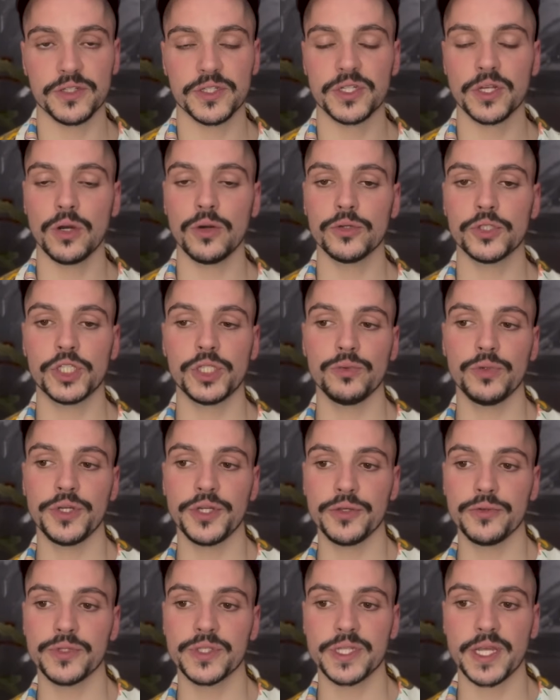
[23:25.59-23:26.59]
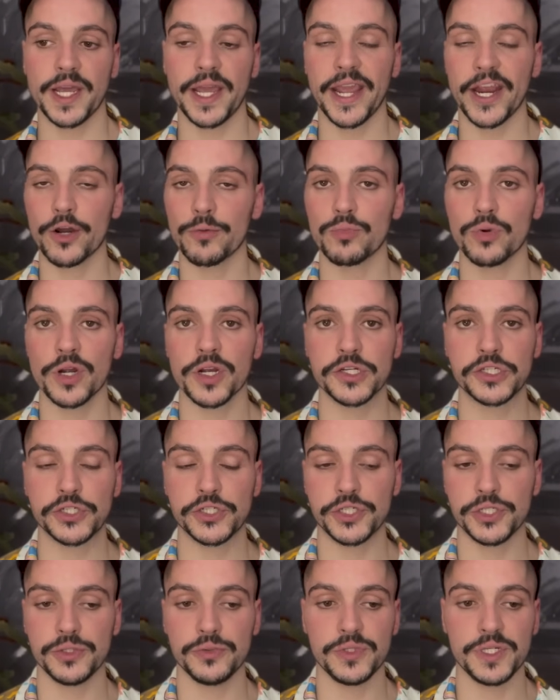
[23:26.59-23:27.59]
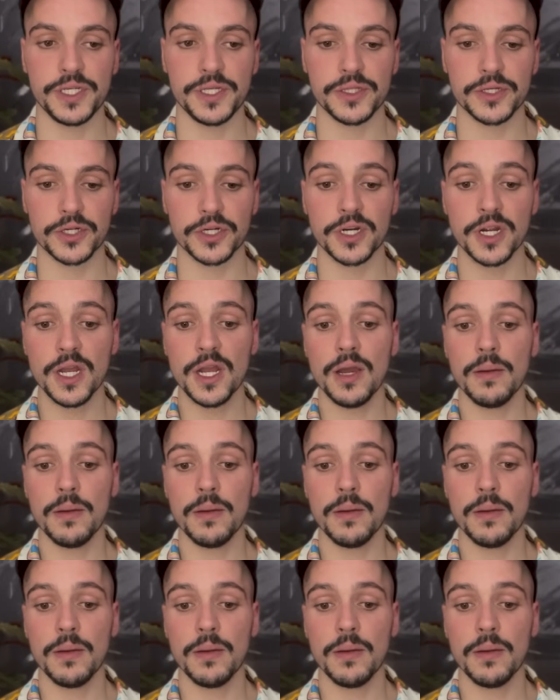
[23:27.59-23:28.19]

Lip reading: So she would use the hairbrush to either